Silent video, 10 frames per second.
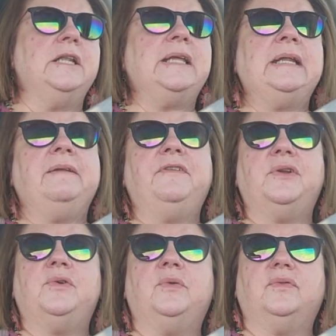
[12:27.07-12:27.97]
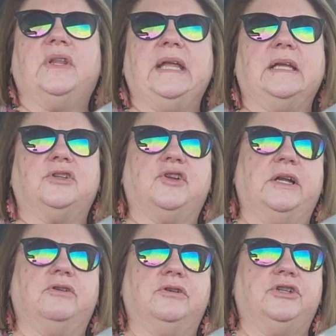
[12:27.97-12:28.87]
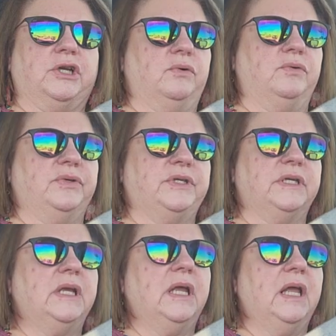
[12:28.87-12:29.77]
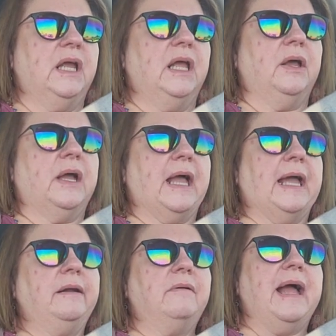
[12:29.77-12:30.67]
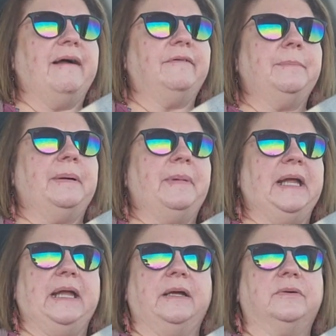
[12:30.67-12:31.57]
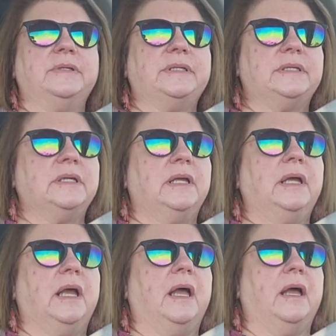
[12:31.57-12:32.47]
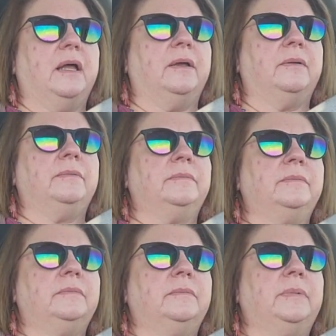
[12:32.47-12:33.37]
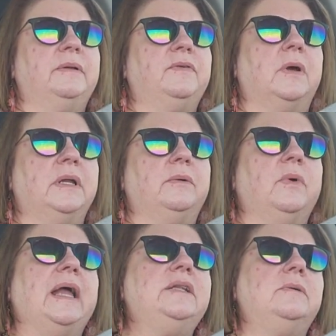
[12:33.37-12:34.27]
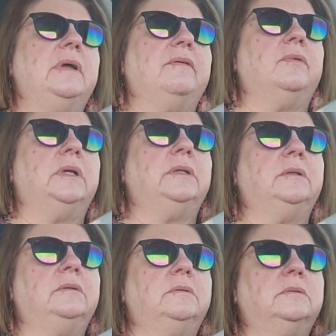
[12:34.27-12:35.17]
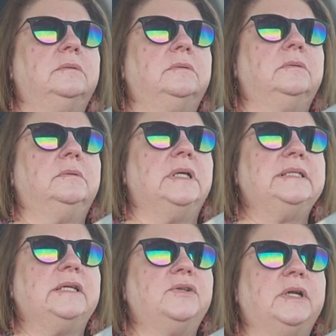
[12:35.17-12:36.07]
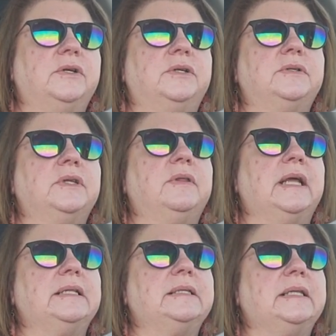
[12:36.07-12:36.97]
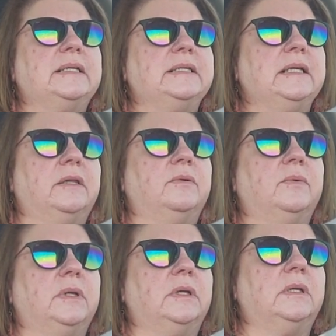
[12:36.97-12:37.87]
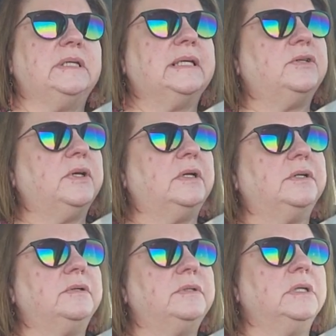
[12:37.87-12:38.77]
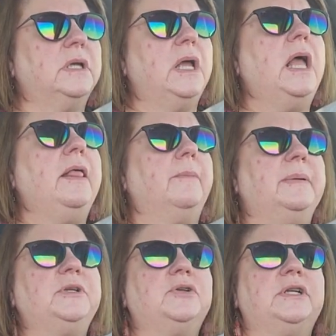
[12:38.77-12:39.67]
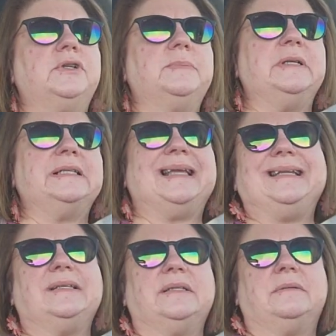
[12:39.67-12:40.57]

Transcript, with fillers: do any of you like Trader Joe's? I don't have one by my house, um, but I've gone, well, I do have one. Is that Trader Joe's? No, that's, that's the other one. Is that Trader Joe's? might be Trader Joe's, but it's like,